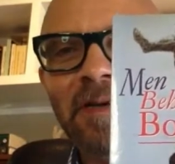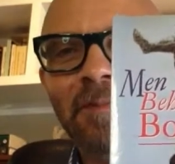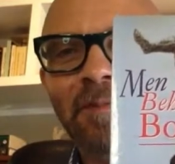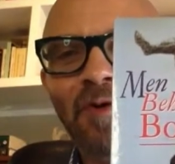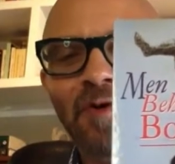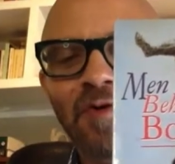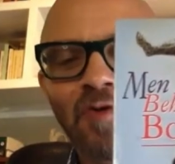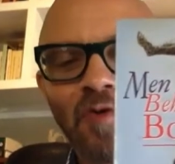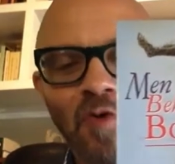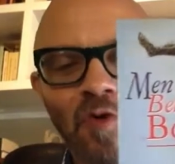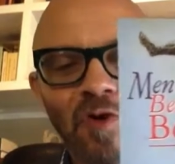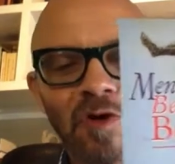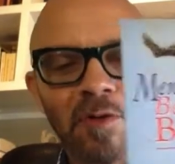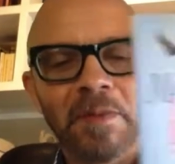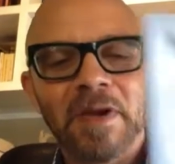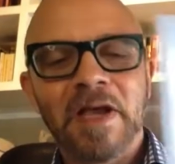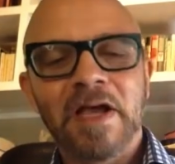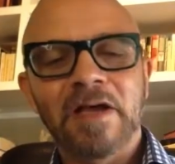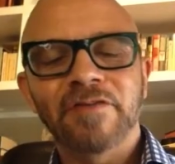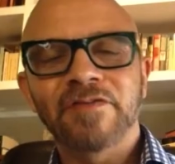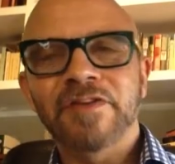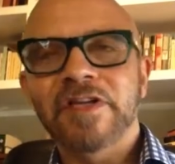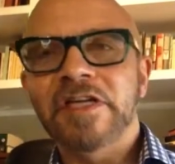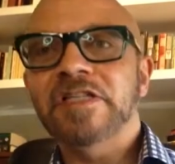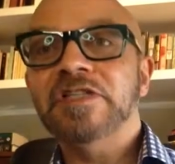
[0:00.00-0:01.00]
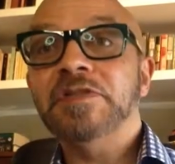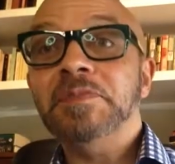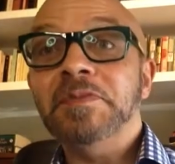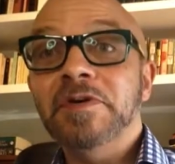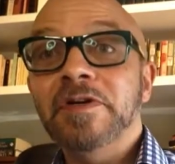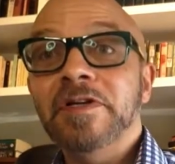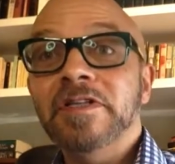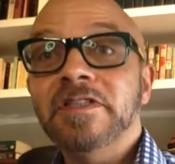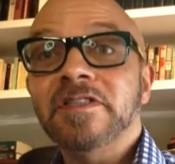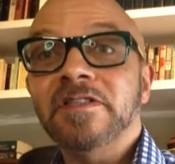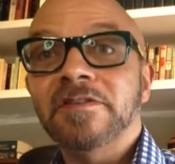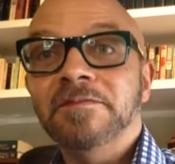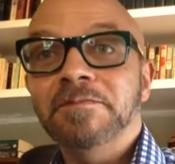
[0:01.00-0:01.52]
a book all about the
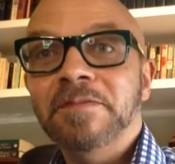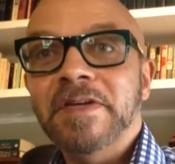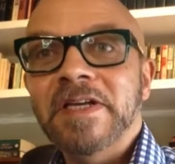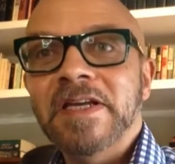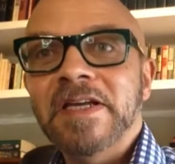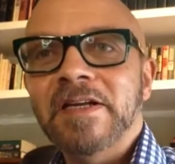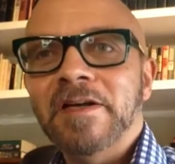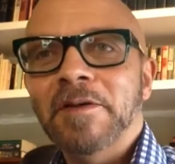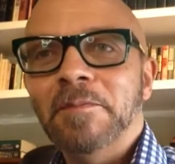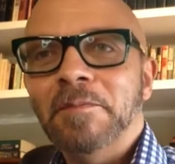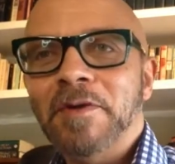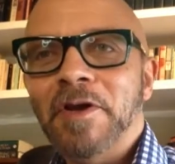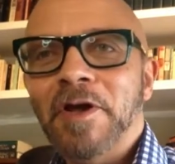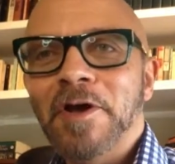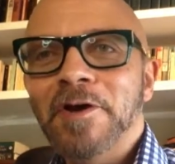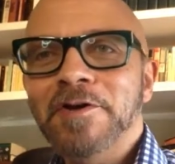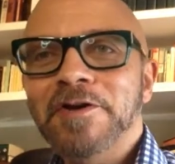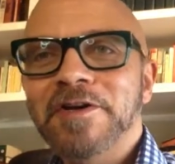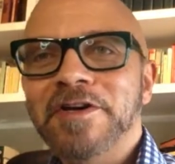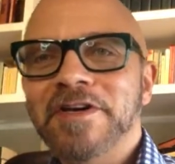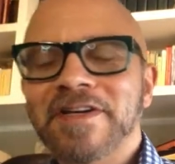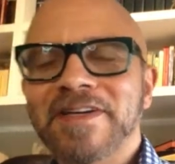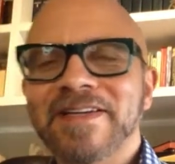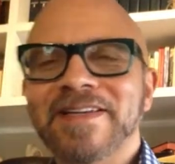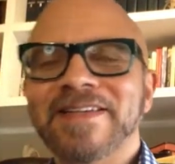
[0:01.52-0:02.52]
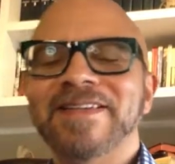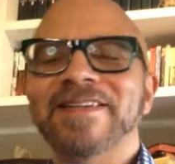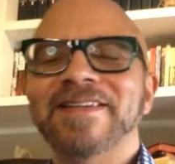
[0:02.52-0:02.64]
experience of being a bloke,